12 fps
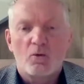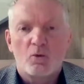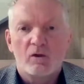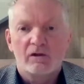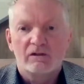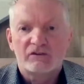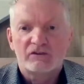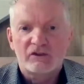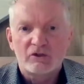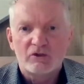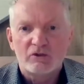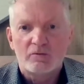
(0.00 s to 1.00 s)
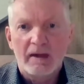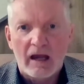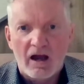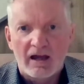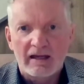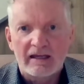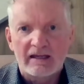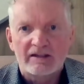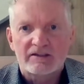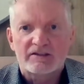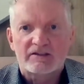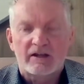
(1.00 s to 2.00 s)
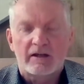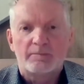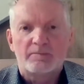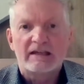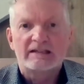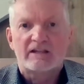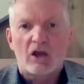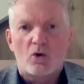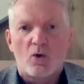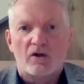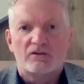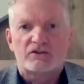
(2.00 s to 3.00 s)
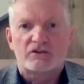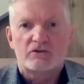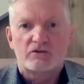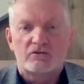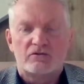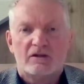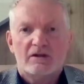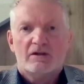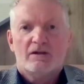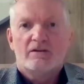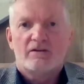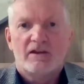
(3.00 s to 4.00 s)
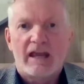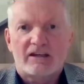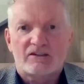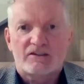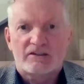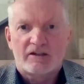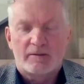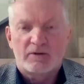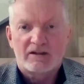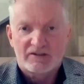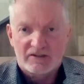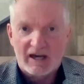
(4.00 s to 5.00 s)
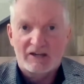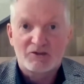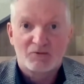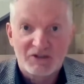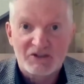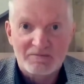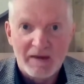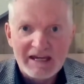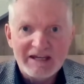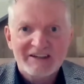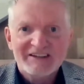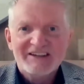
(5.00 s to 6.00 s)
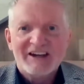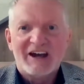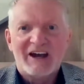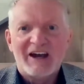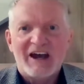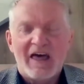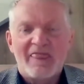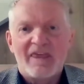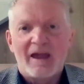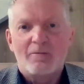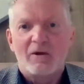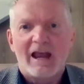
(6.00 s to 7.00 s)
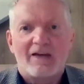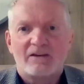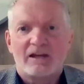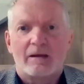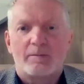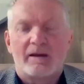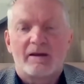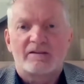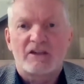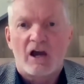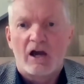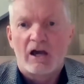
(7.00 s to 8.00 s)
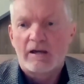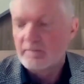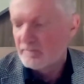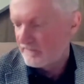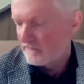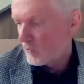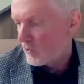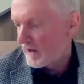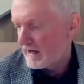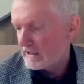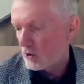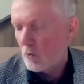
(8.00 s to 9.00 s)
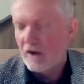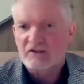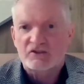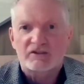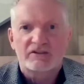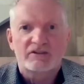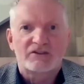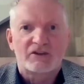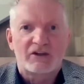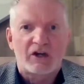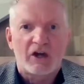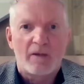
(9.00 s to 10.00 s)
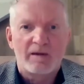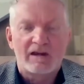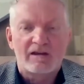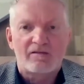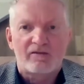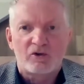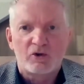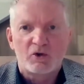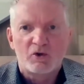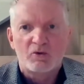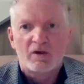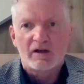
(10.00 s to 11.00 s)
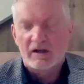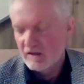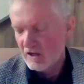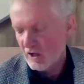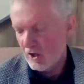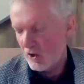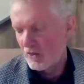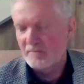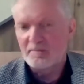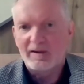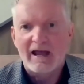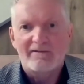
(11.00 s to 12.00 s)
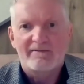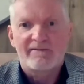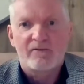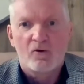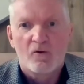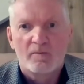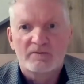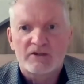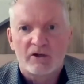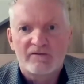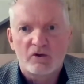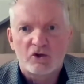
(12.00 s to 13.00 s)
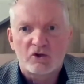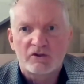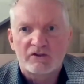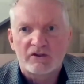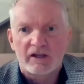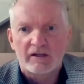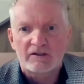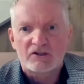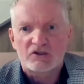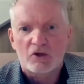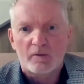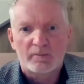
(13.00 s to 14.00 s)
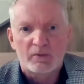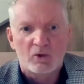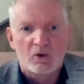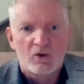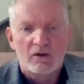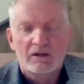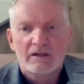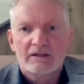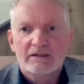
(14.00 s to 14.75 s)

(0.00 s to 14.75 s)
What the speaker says: we'll do, Mihai, is go on to the next presentation, which is me, and then we'll have a little bit of time for any questions that are coming through on the platform. So if you could stop your